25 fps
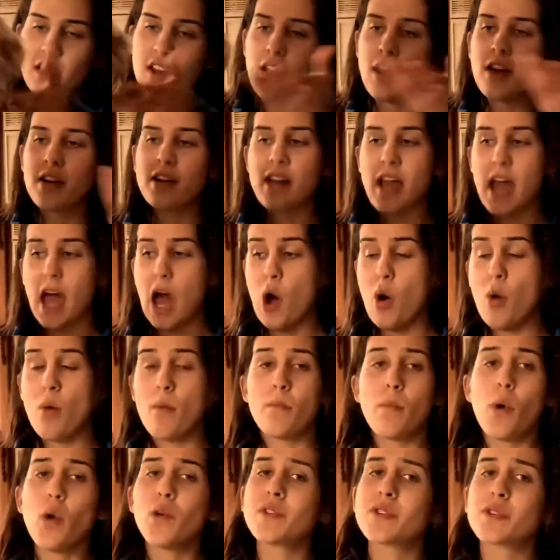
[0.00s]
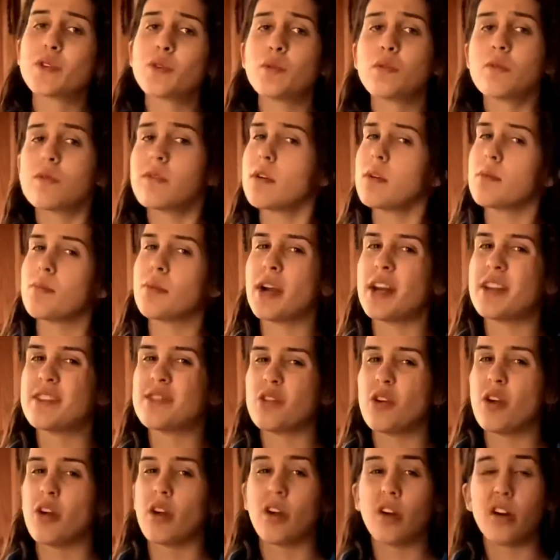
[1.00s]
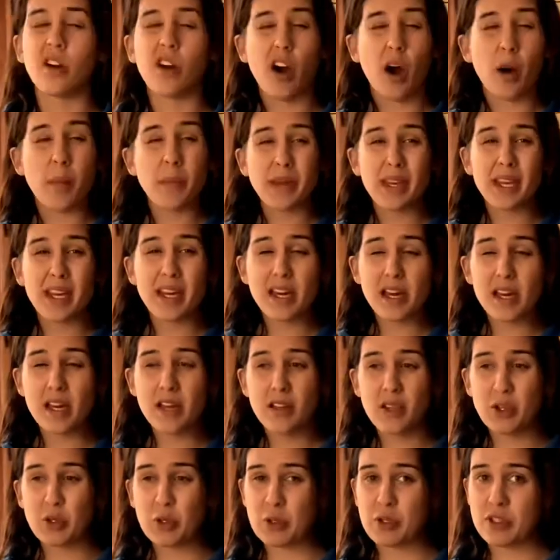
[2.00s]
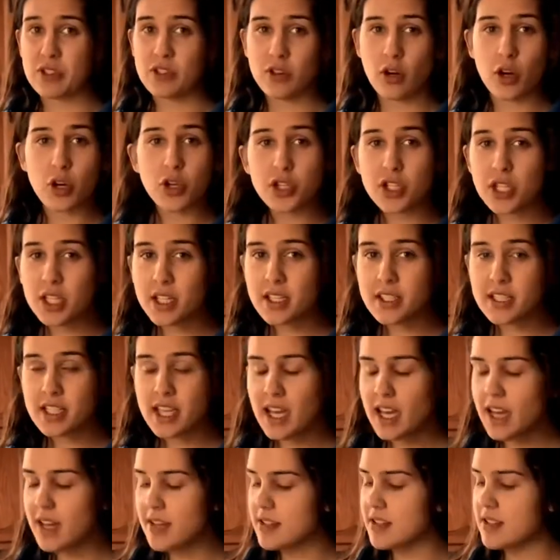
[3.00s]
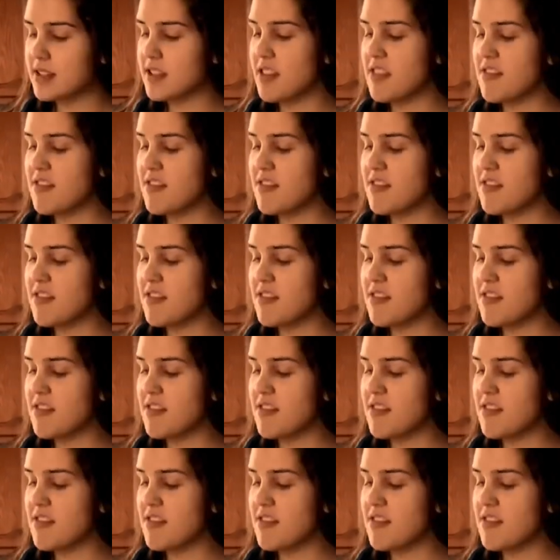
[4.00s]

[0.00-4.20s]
Now, most gluten-free breads are gummy, a little starchy in taste.